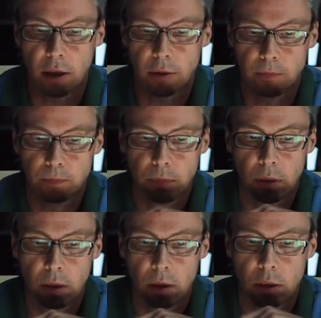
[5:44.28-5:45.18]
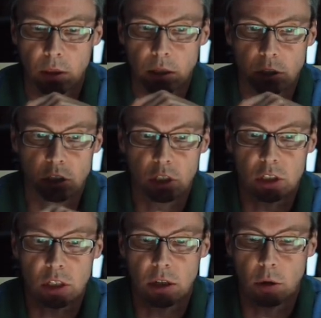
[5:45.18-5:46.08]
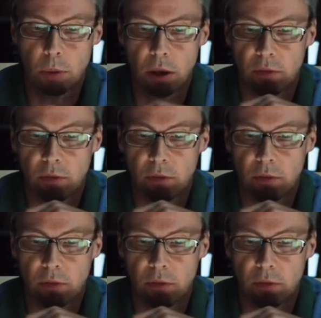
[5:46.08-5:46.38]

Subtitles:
here that is just a little